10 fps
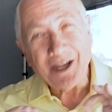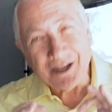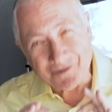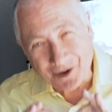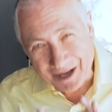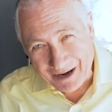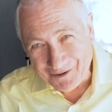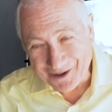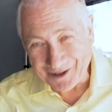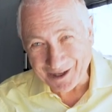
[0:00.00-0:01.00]
You've got
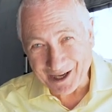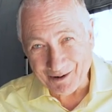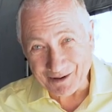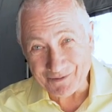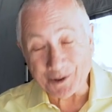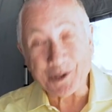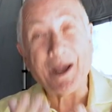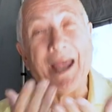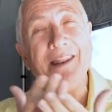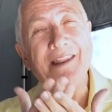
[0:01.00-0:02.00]
everything going for you.
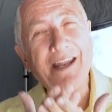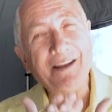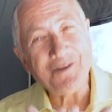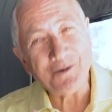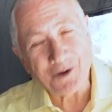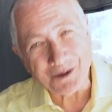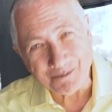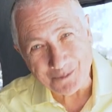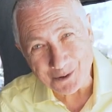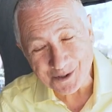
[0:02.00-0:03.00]
And then if you want
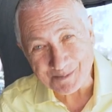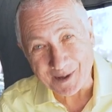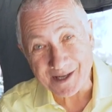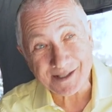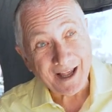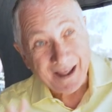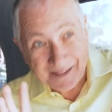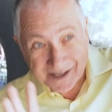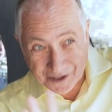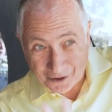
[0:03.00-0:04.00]
more space,
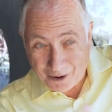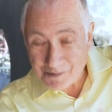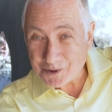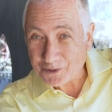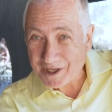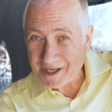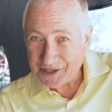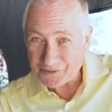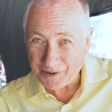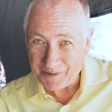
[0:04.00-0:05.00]
there's an optional
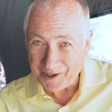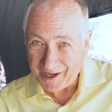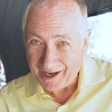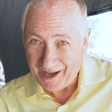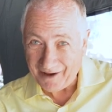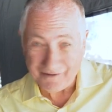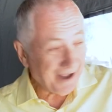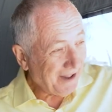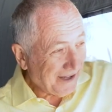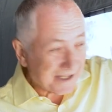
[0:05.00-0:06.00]
kids room that you can have.
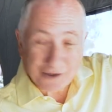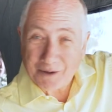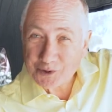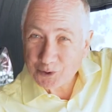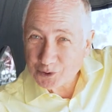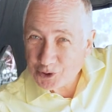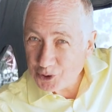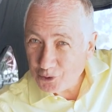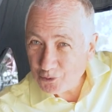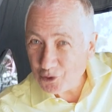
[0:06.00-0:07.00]
There's an optional
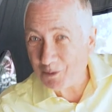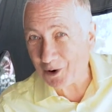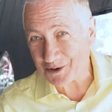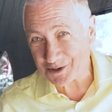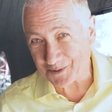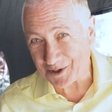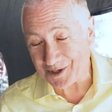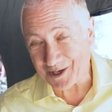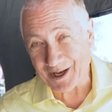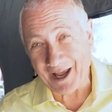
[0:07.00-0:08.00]
two-room ensuite
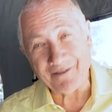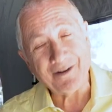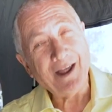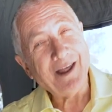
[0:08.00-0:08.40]
you can have.